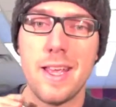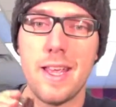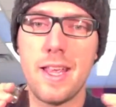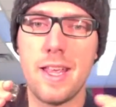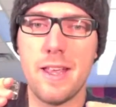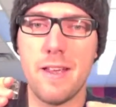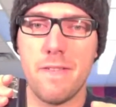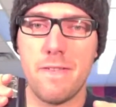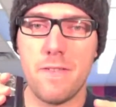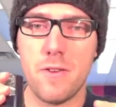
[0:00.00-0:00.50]

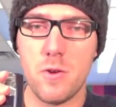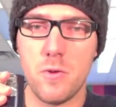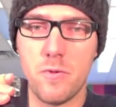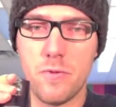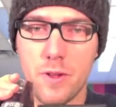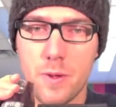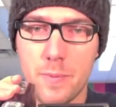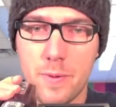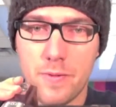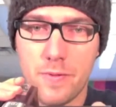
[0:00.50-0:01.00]
If you
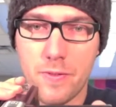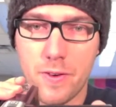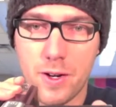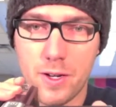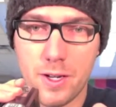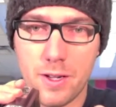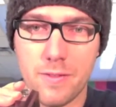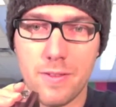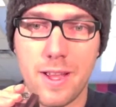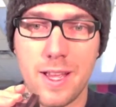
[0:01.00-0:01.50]
flip it far
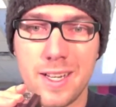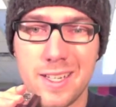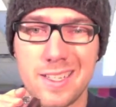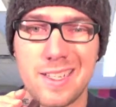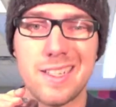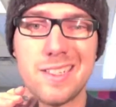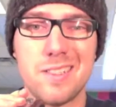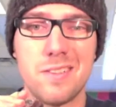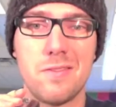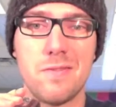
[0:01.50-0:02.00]
enough and it
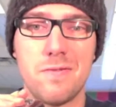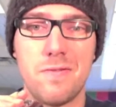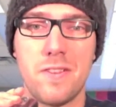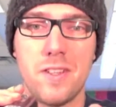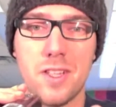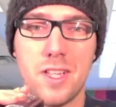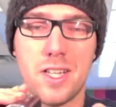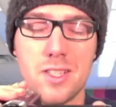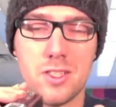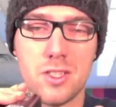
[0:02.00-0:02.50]
doesn't
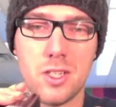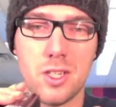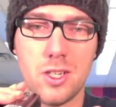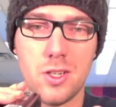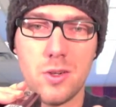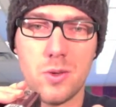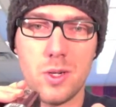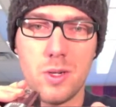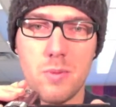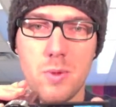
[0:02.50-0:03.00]
feel like it's going to
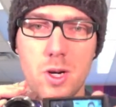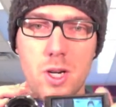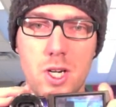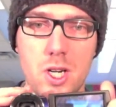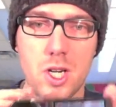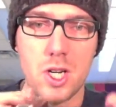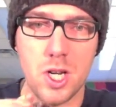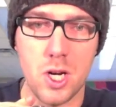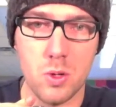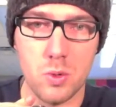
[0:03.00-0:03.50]
go anymore,
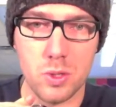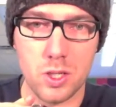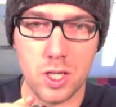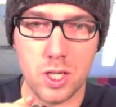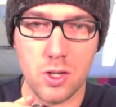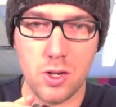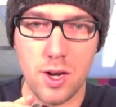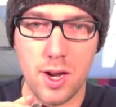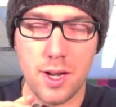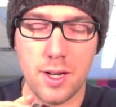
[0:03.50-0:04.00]
don't
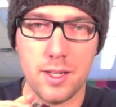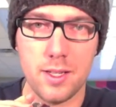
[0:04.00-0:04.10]
crank